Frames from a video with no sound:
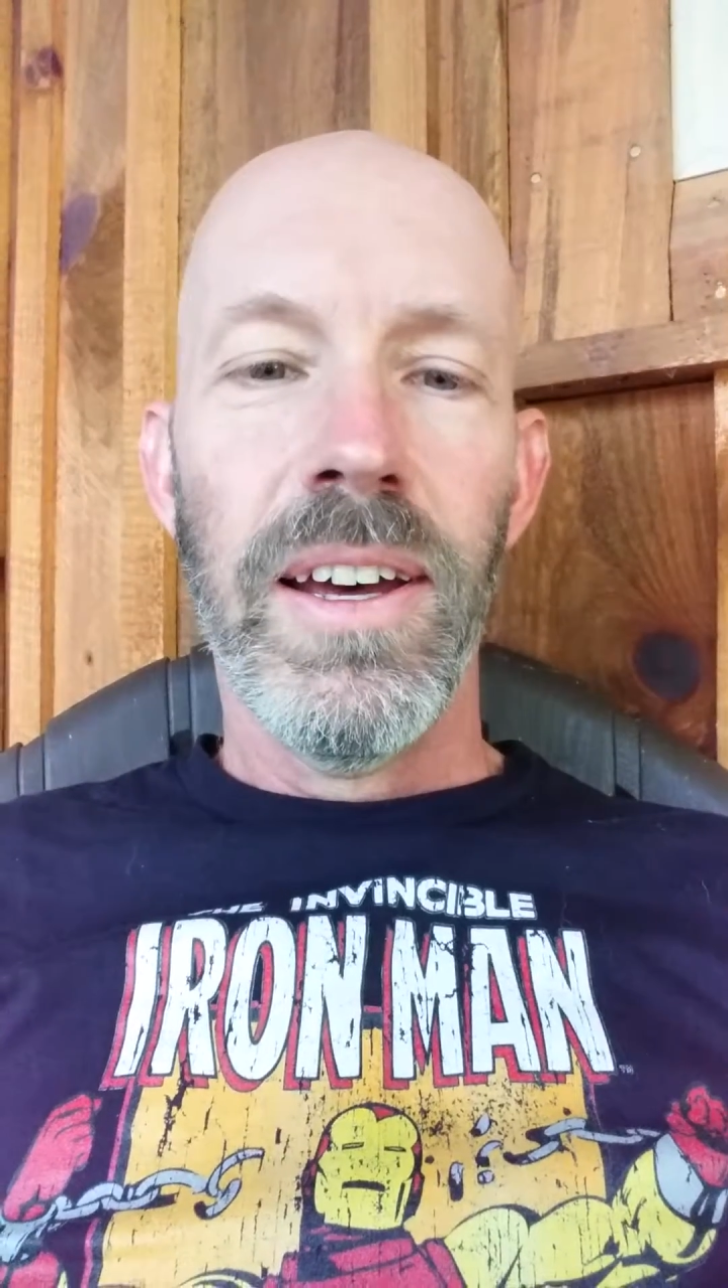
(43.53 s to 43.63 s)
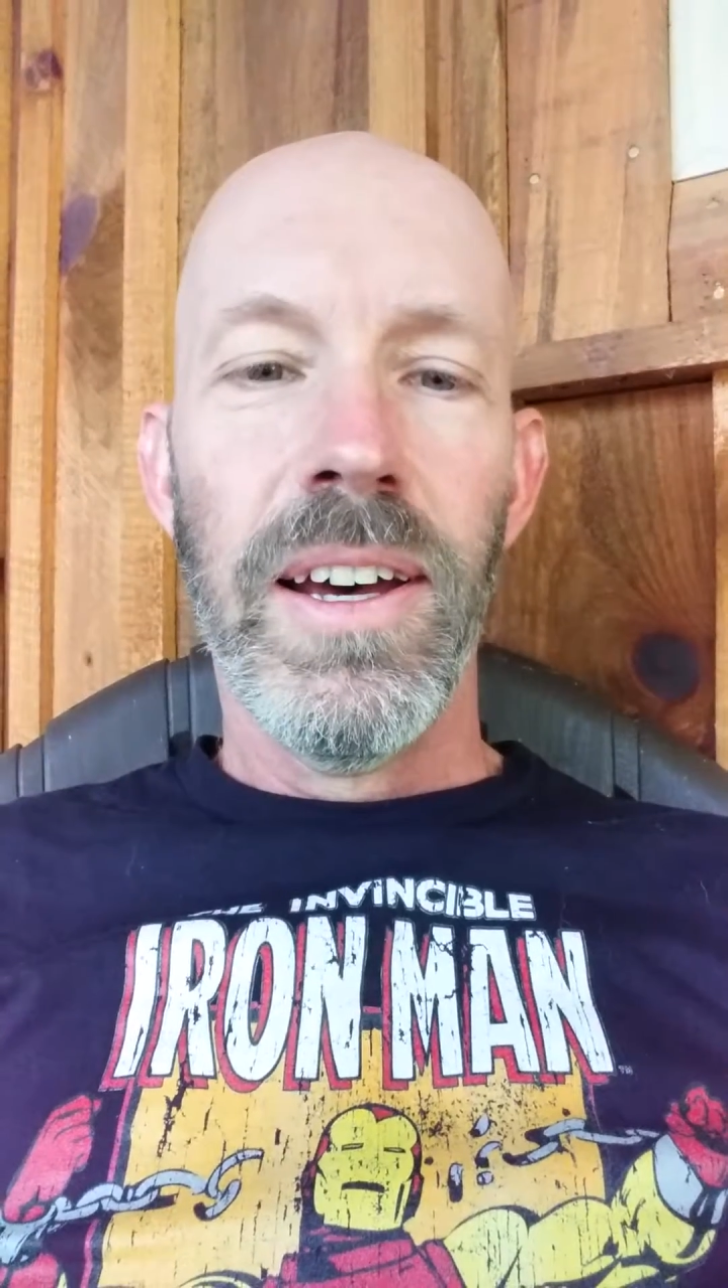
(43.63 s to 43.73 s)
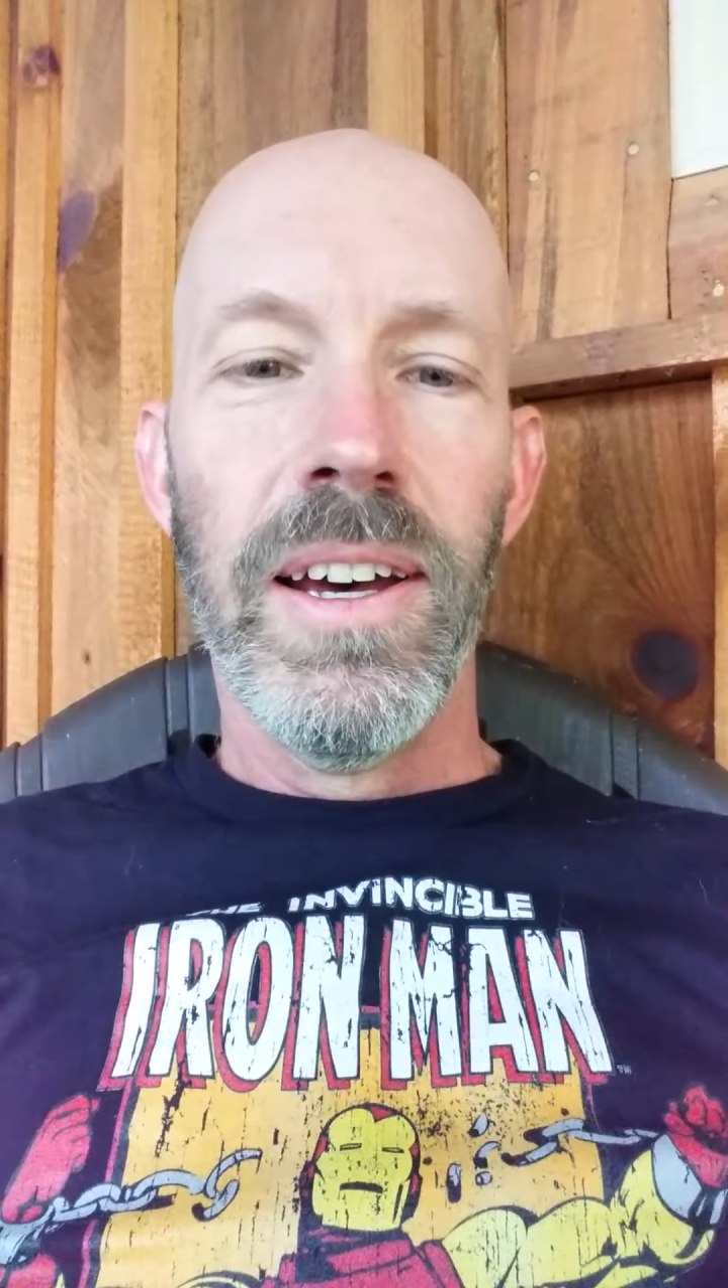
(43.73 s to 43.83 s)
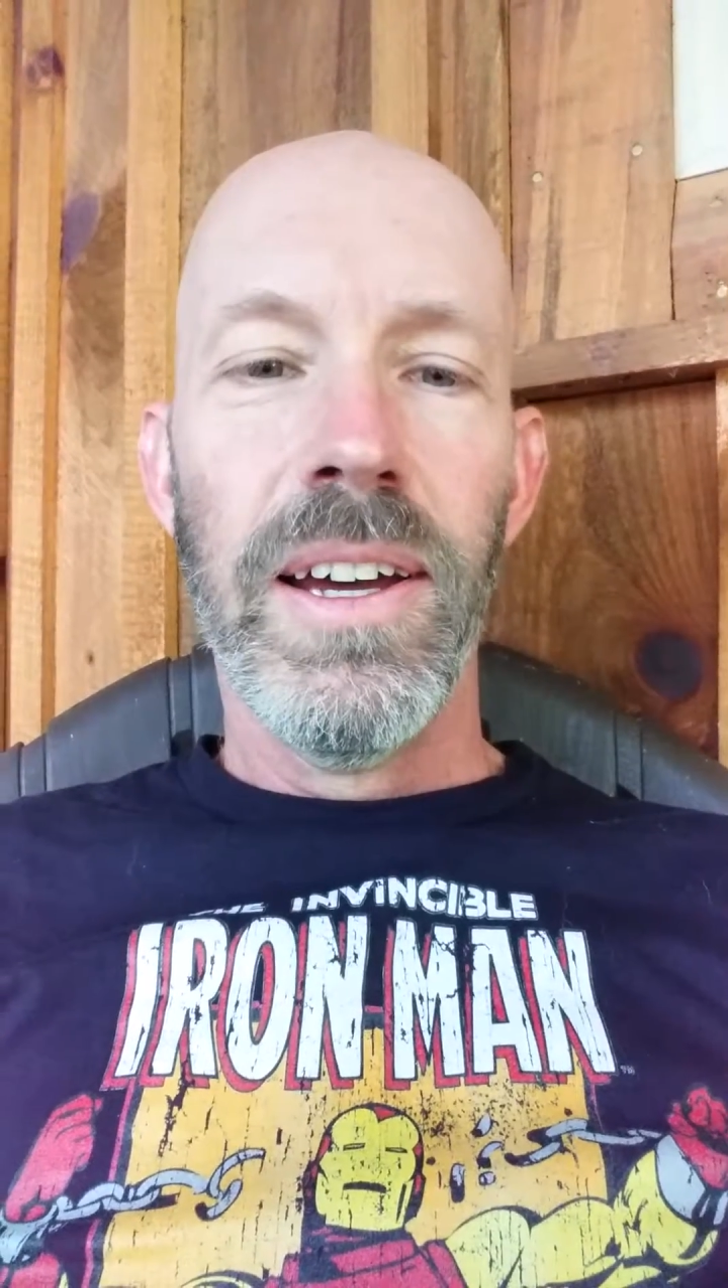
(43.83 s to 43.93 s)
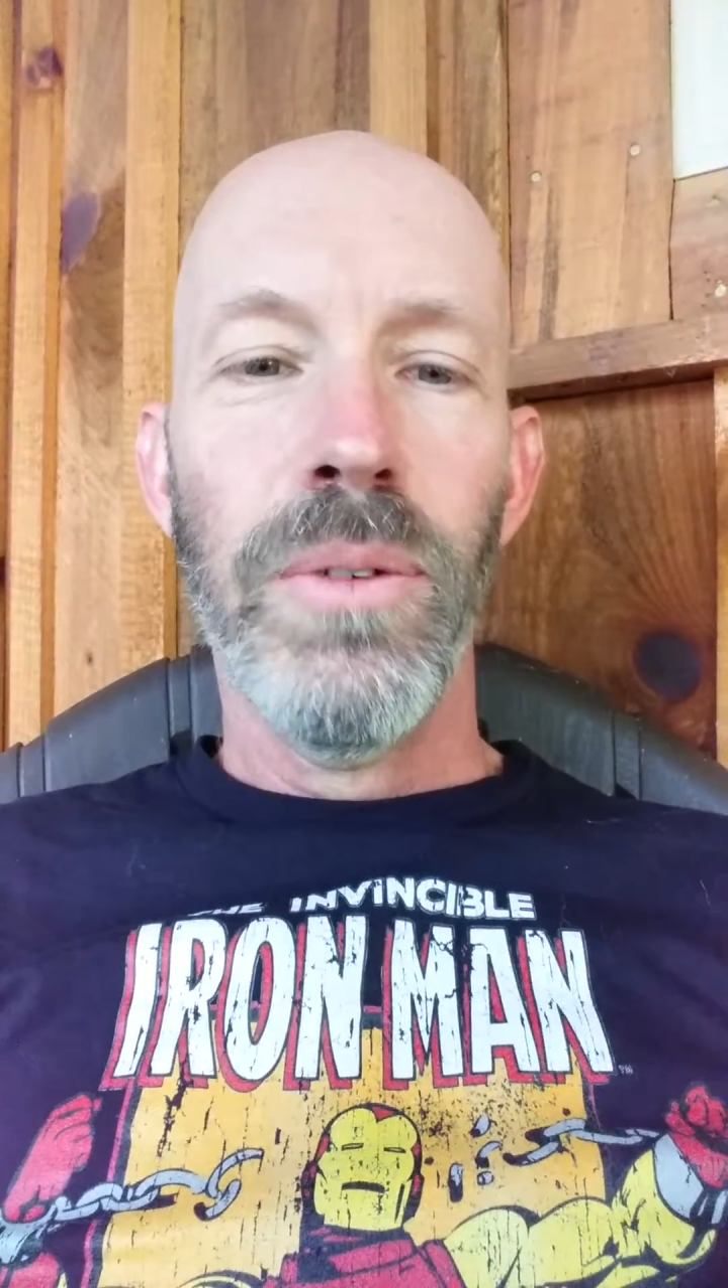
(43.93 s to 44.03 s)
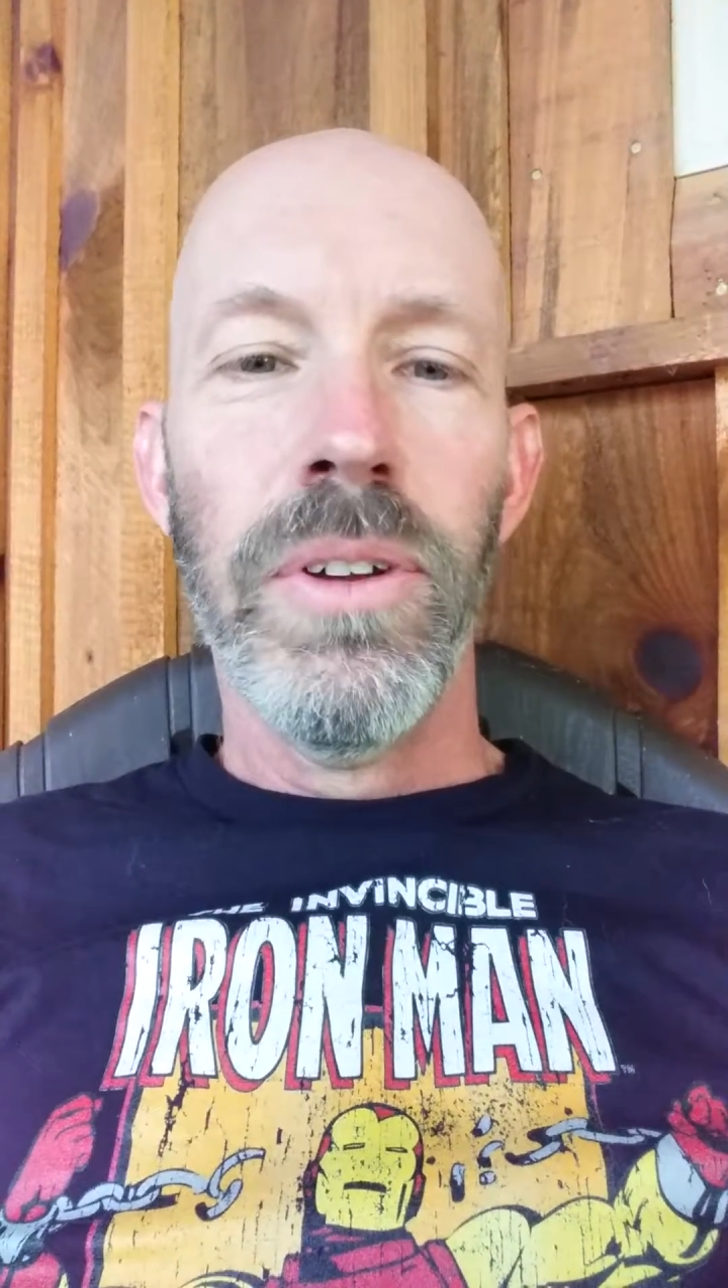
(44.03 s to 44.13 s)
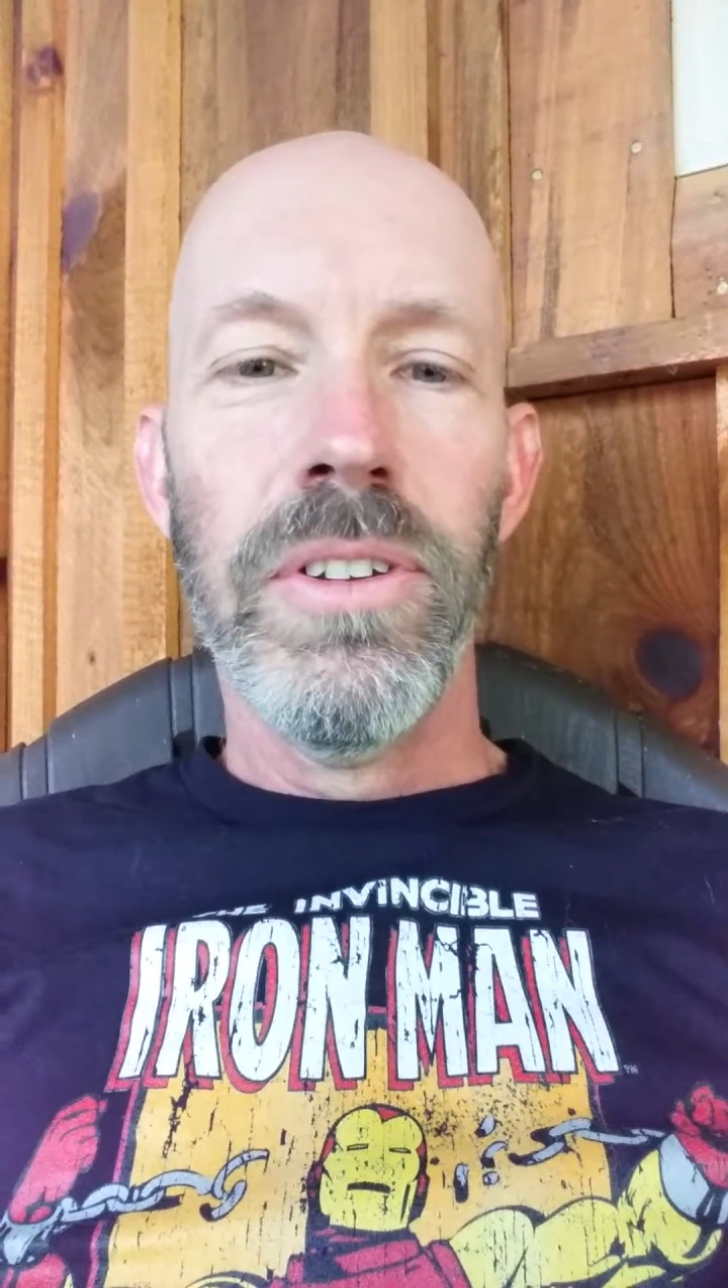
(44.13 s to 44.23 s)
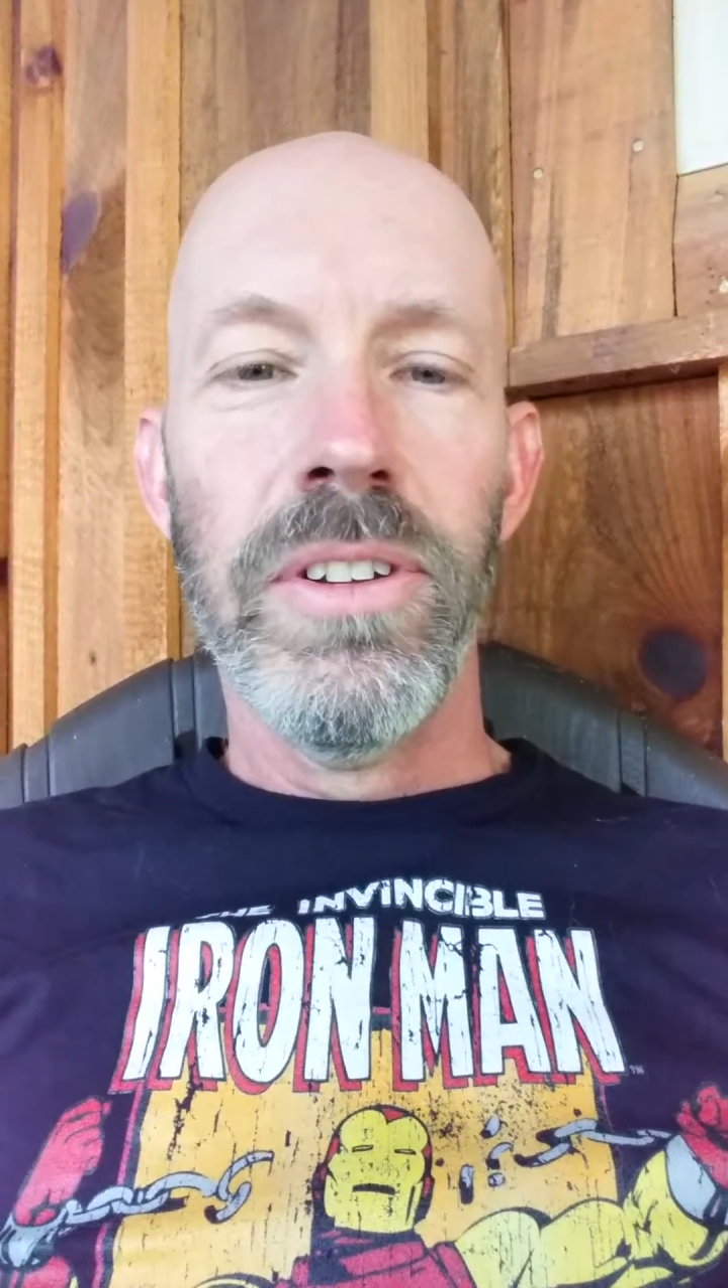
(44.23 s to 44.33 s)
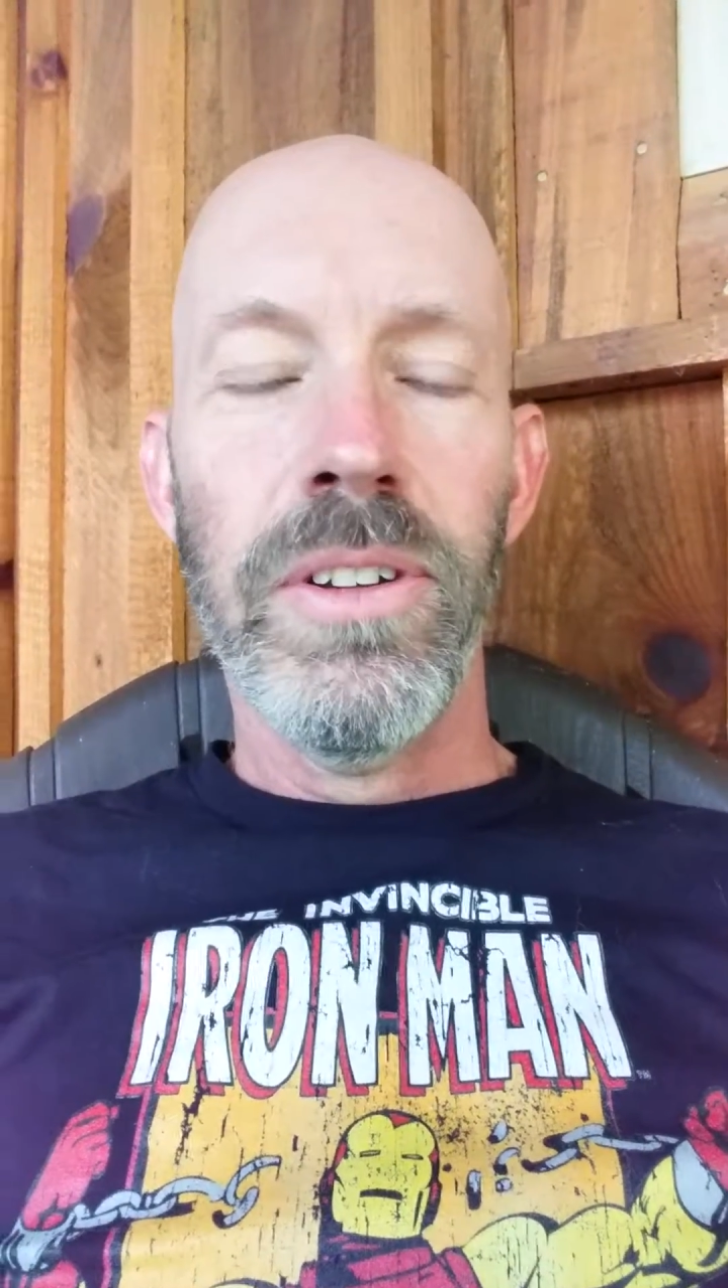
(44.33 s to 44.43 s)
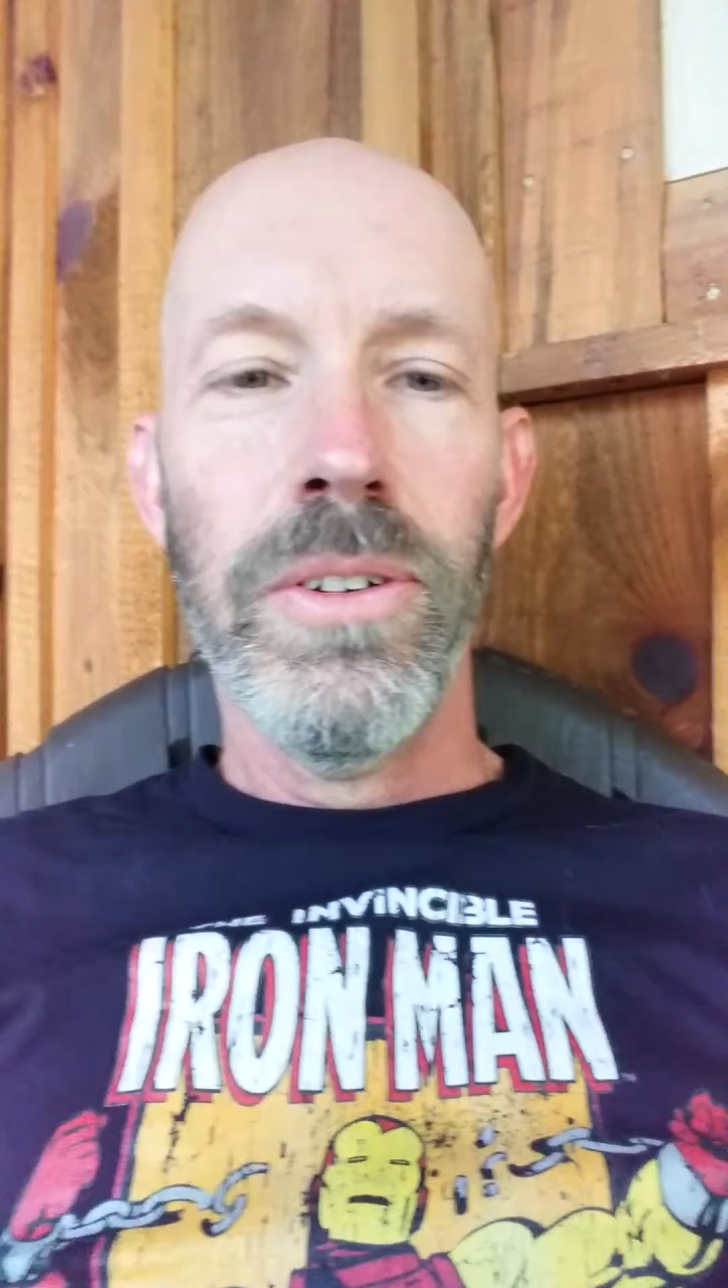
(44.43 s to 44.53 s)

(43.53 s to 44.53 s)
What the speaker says: I wasn't